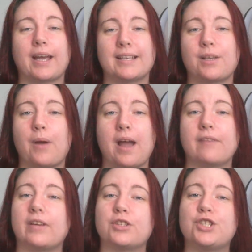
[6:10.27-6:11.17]
Okay, so
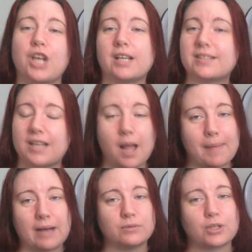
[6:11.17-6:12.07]
I've just come
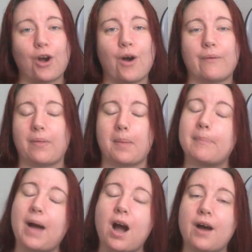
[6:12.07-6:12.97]
out of the
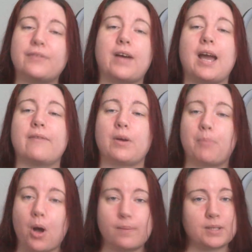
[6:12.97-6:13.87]
bath. I've
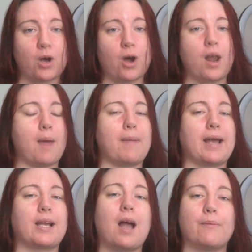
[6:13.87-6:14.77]
popped on my
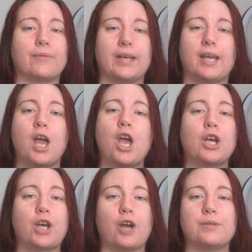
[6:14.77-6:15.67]
comfy,
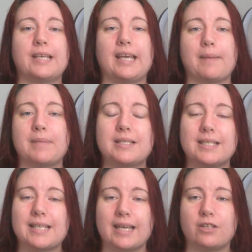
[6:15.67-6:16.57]
cozy
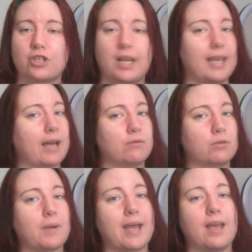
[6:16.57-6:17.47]
Mrs. Hinch
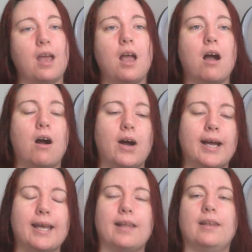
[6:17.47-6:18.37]
loungewear.
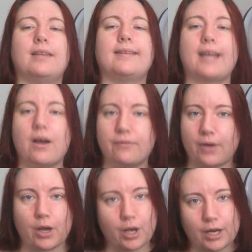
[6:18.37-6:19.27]
I love
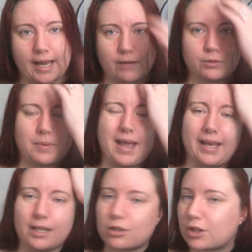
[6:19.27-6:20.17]
her loungewear.
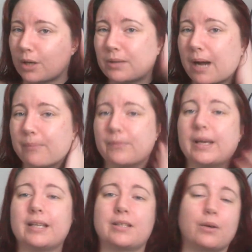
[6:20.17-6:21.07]
It's so
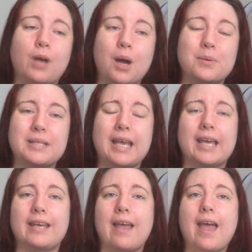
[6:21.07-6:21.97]
comfy, so
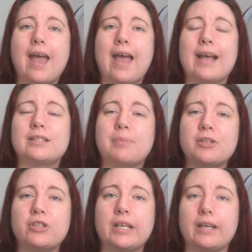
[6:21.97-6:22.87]
cozy, and
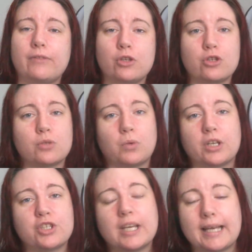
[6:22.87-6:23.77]
especially if you just want
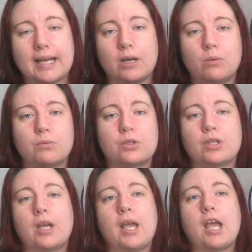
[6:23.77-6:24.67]
to chill
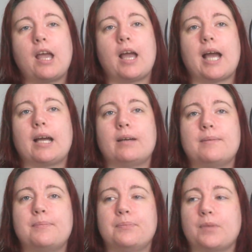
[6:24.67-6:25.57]
out,
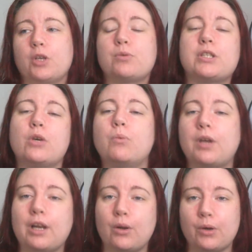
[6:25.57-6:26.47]
you still
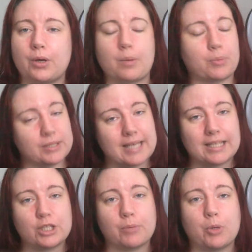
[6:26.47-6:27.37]
want to look
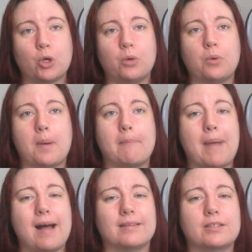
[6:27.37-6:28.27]
presentable
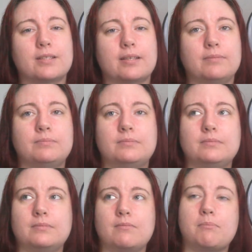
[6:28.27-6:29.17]
but
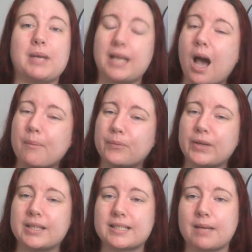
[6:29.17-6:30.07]
be
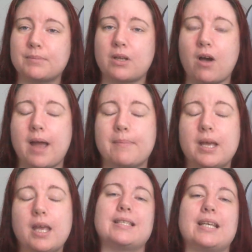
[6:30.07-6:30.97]
comfy at the same time.
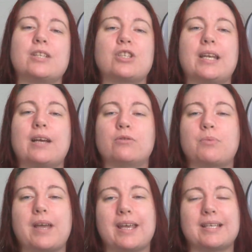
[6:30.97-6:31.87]
Mrs. Hinch
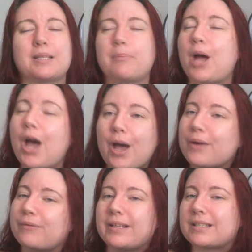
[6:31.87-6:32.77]
loungewear is the
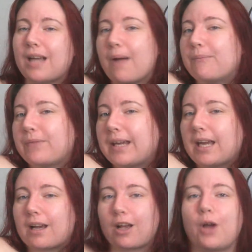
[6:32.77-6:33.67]
perfect comfy,
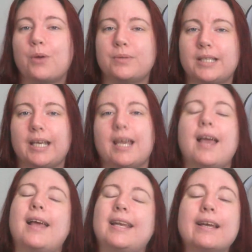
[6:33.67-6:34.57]
cozy
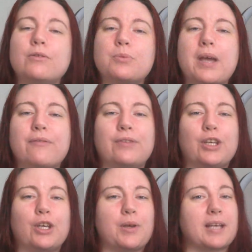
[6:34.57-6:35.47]
loungewear for
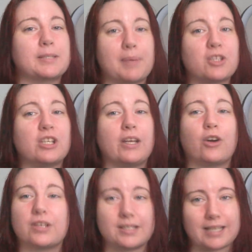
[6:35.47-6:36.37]
you, especially
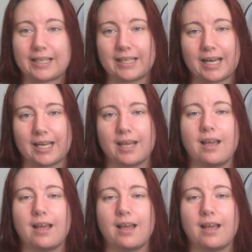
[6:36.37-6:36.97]
on a Sunday.